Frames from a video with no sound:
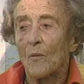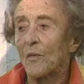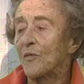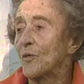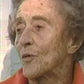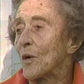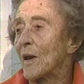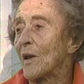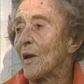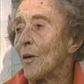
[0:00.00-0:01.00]
We flew quite
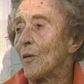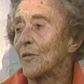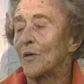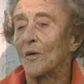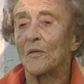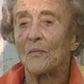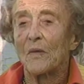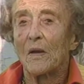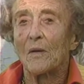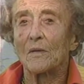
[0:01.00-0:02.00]
low, of course,
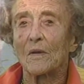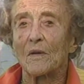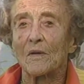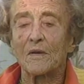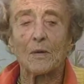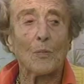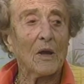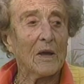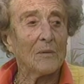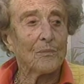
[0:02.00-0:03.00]
with a little
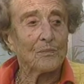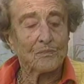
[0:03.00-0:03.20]
seaplane.